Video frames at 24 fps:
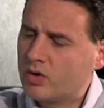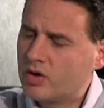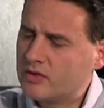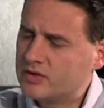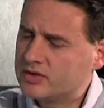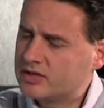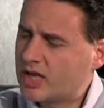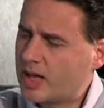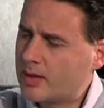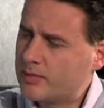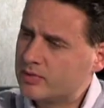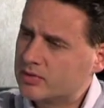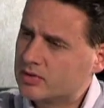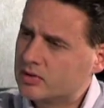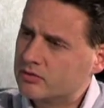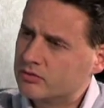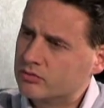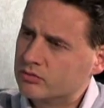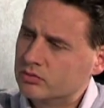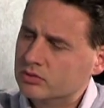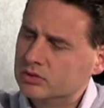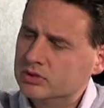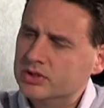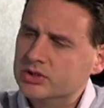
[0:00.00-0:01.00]
on the topic of
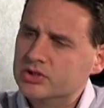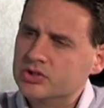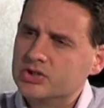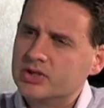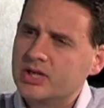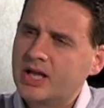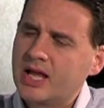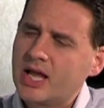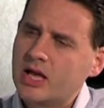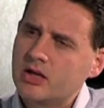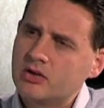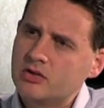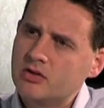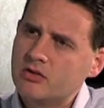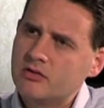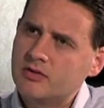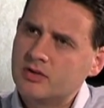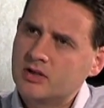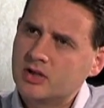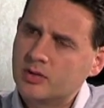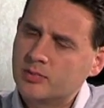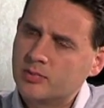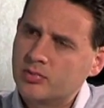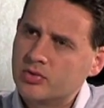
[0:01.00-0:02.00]
religion, how do you
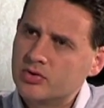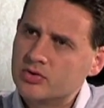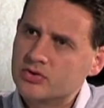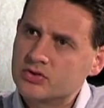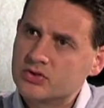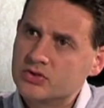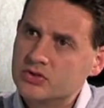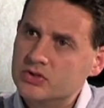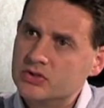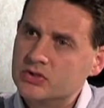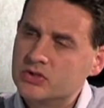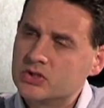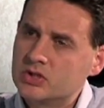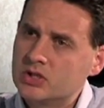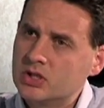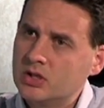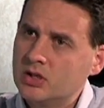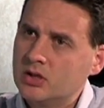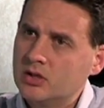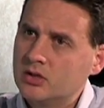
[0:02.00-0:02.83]
think a person's